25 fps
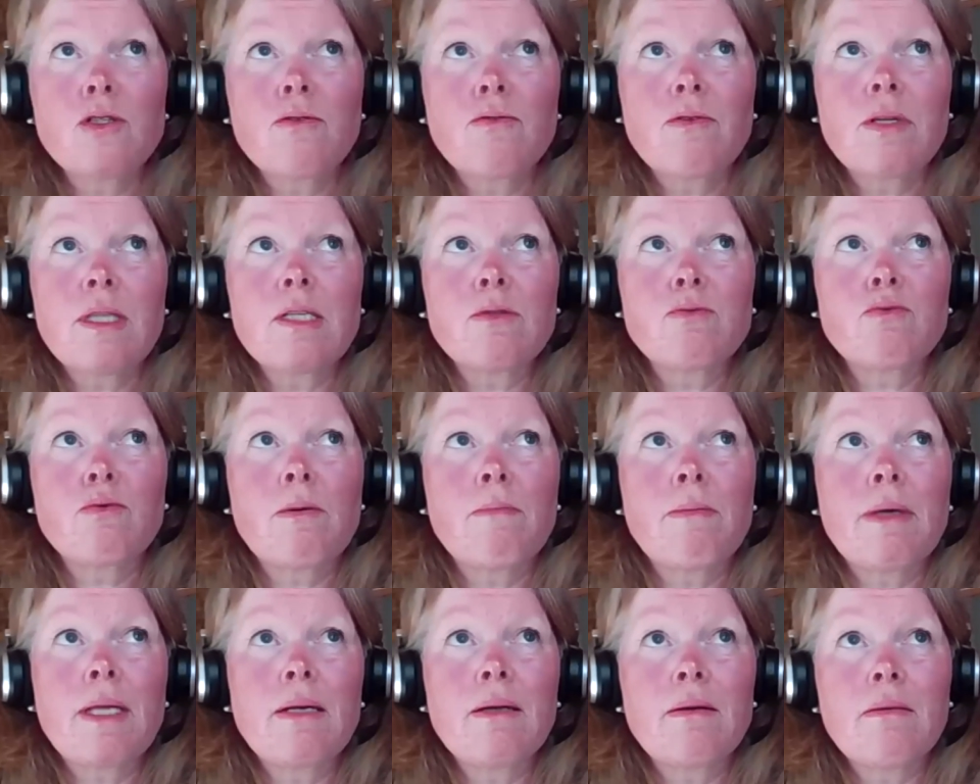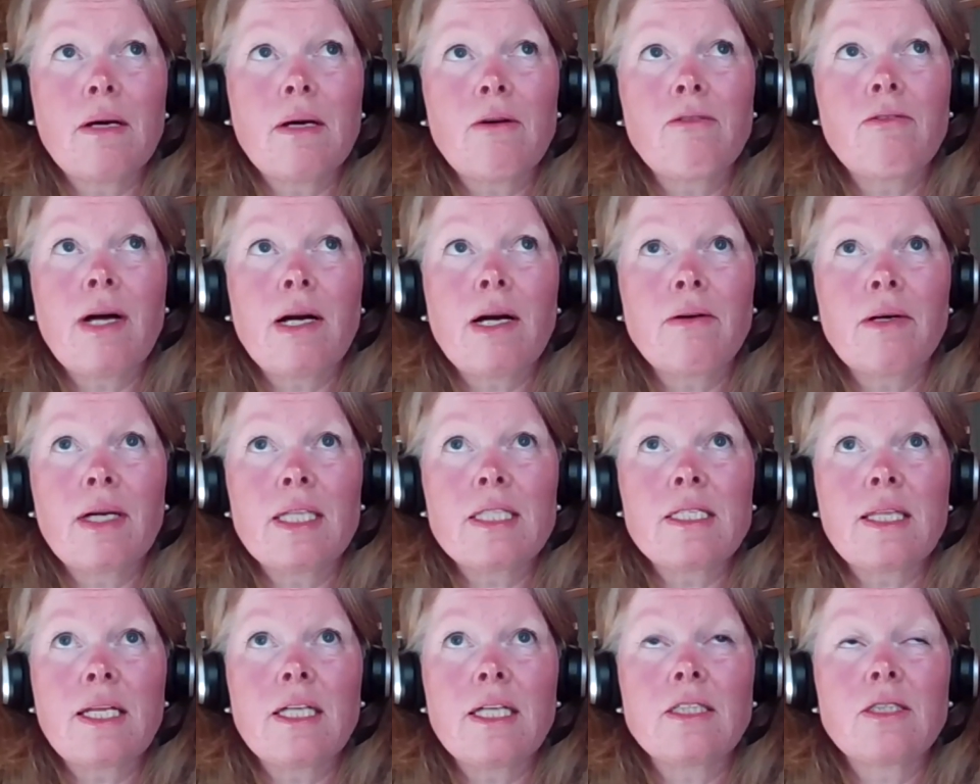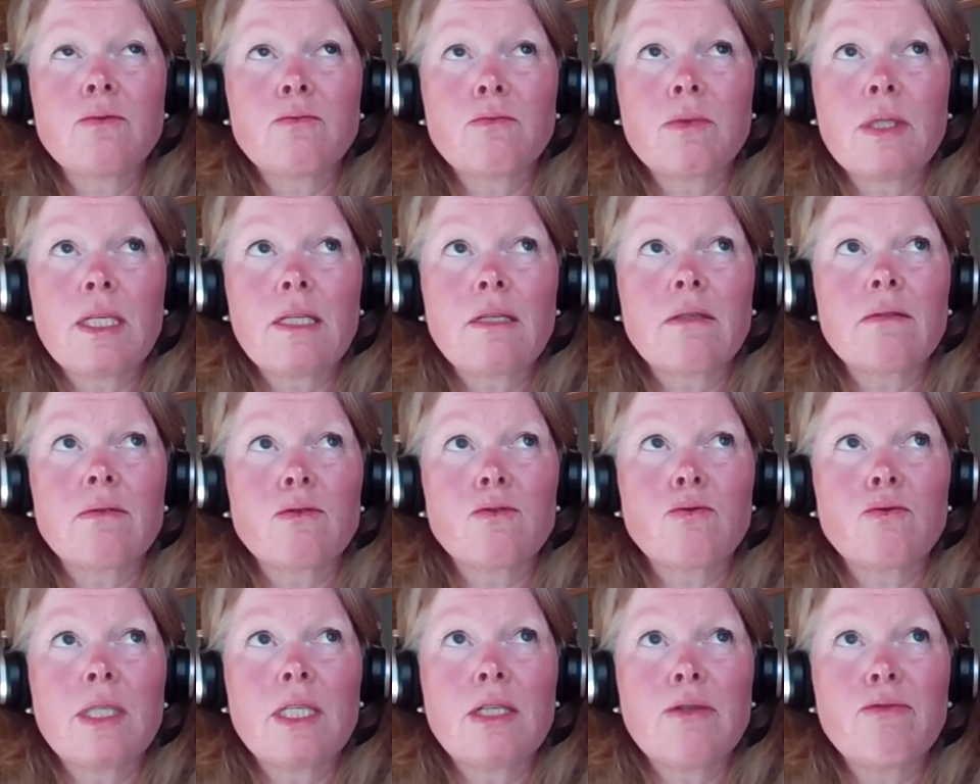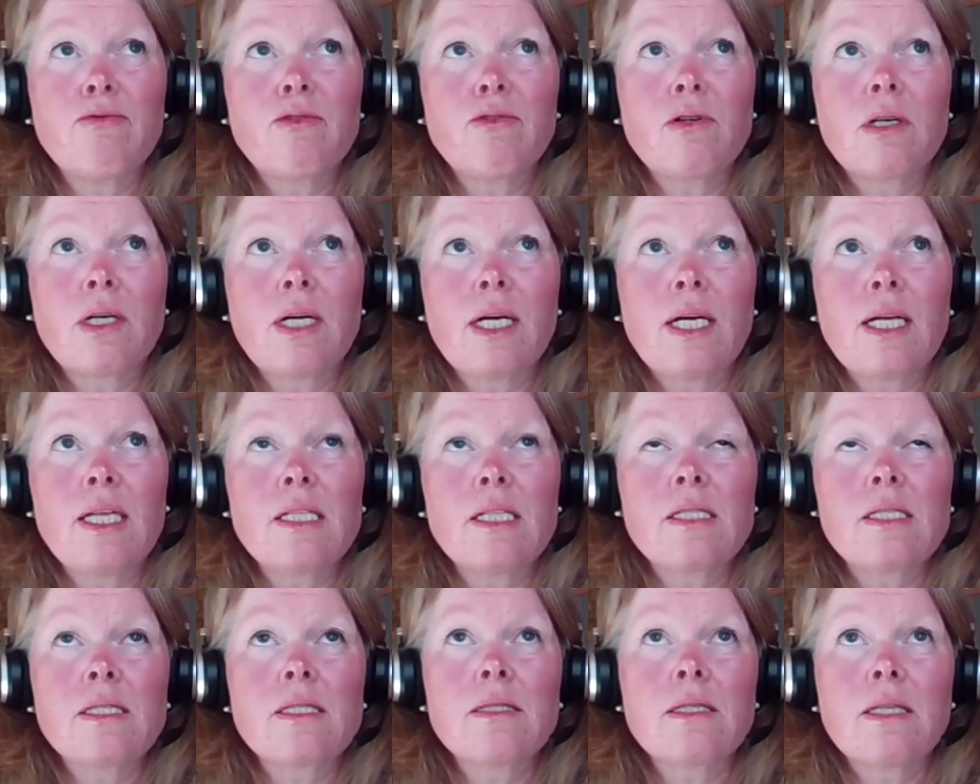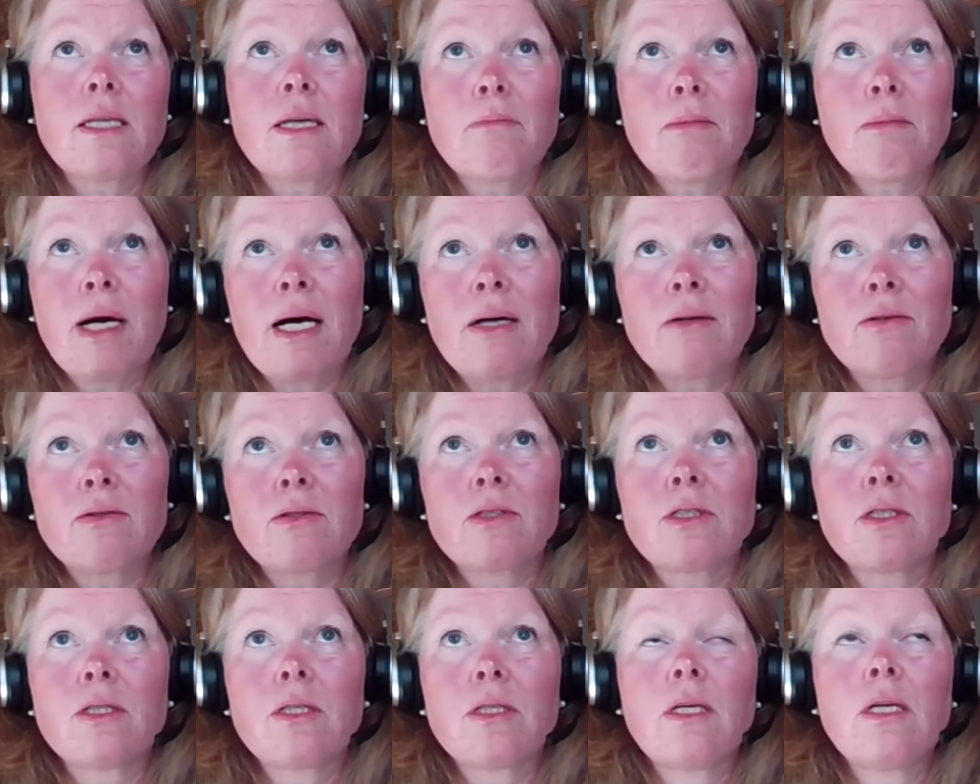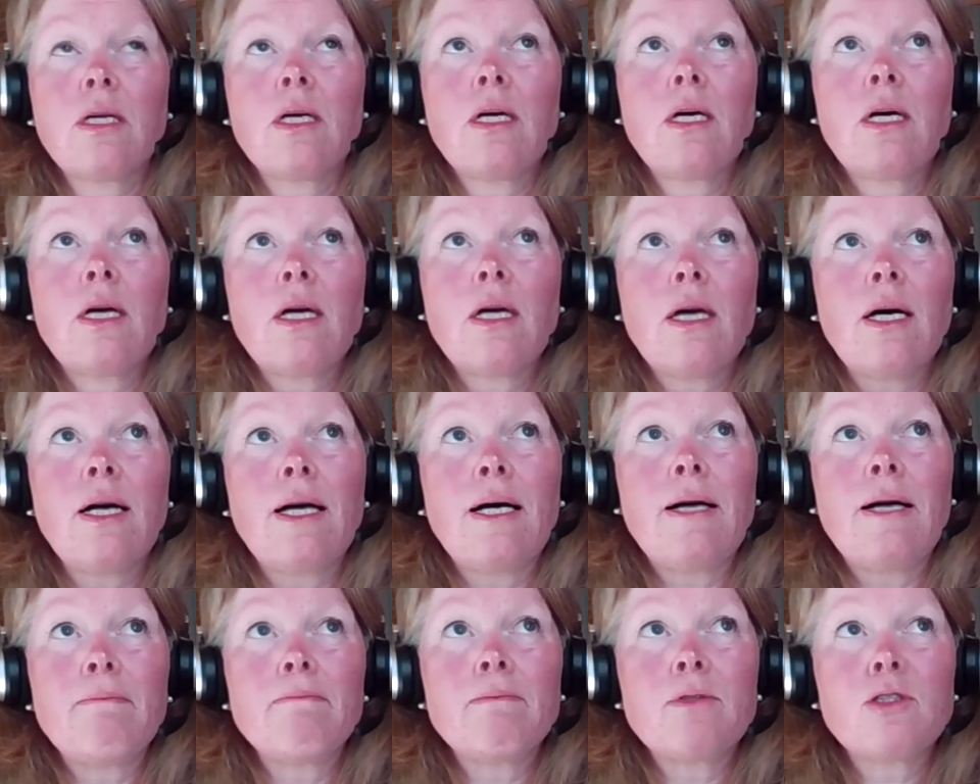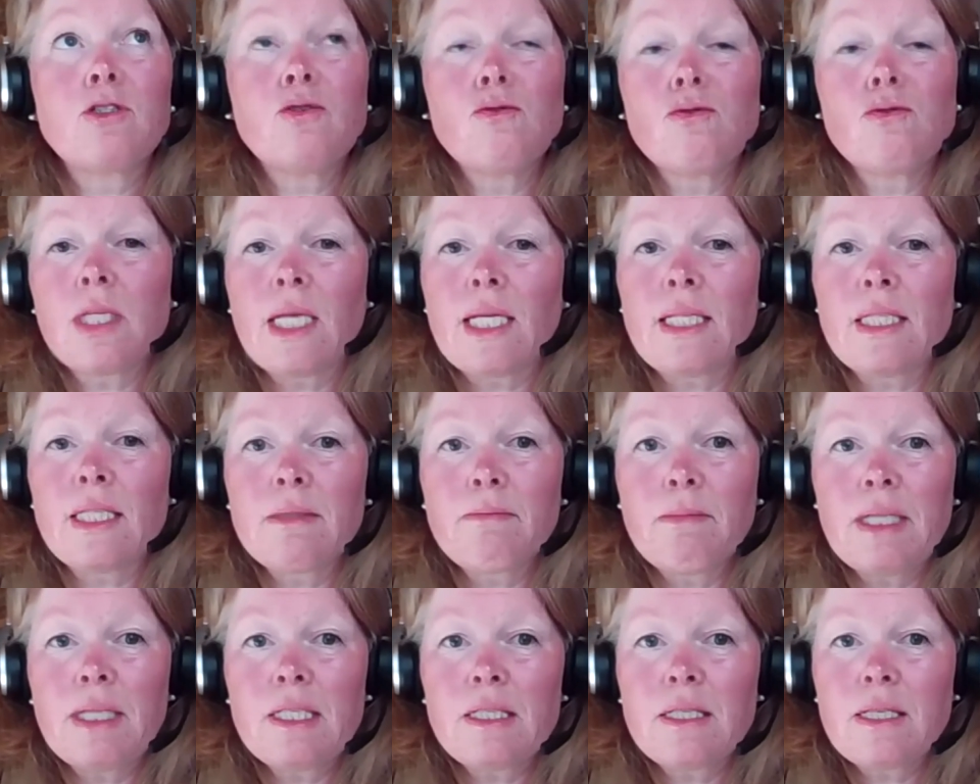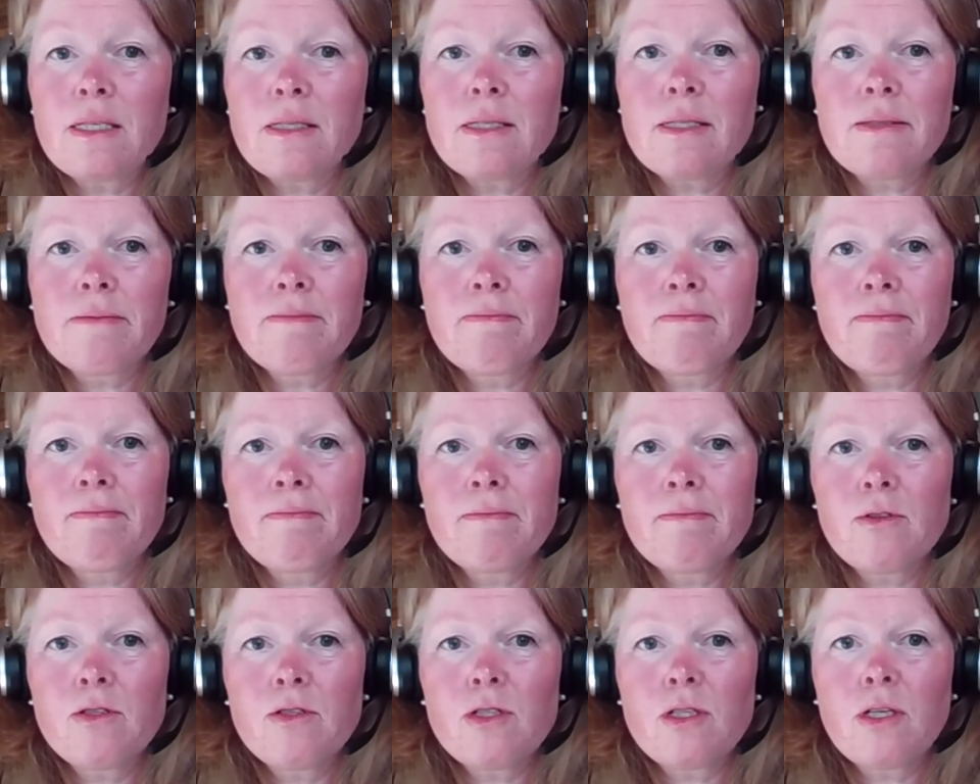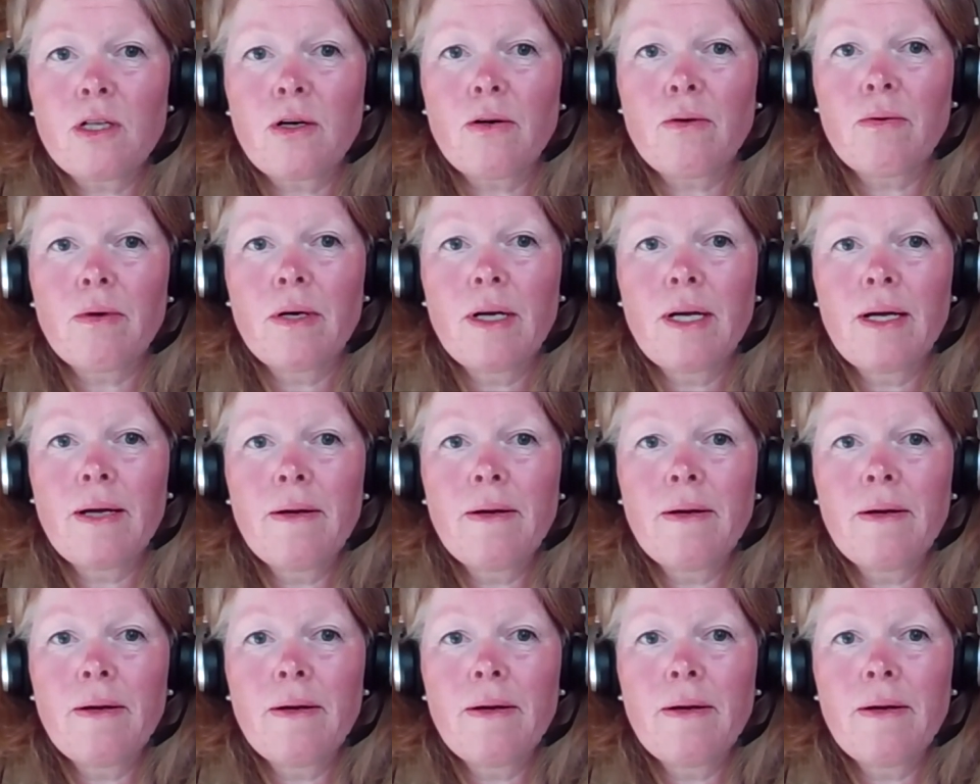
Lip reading: of these women around gestation week 24 is about 2 centimeters. So